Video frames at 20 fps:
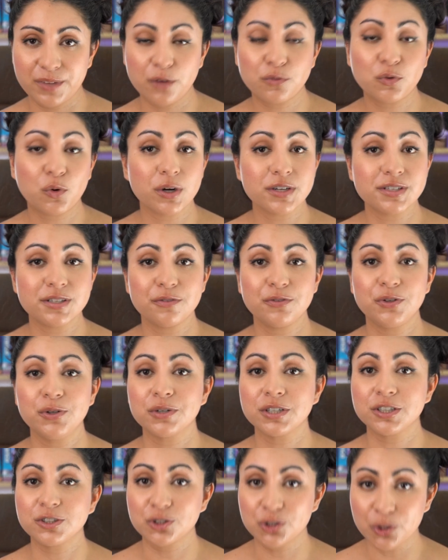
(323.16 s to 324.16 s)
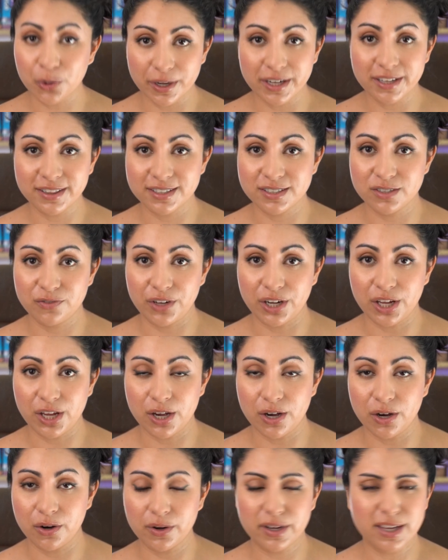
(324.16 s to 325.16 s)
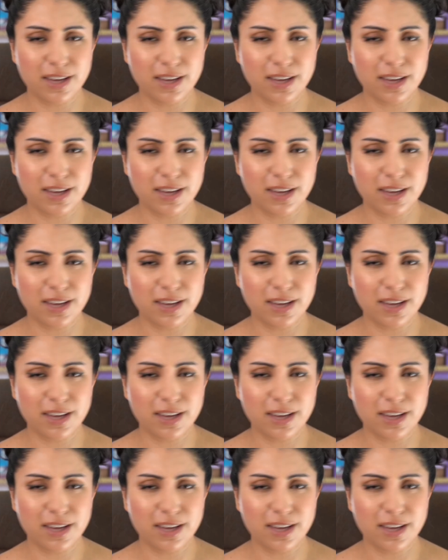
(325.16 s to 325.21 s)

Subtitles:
Of course, if you are enjoying this video,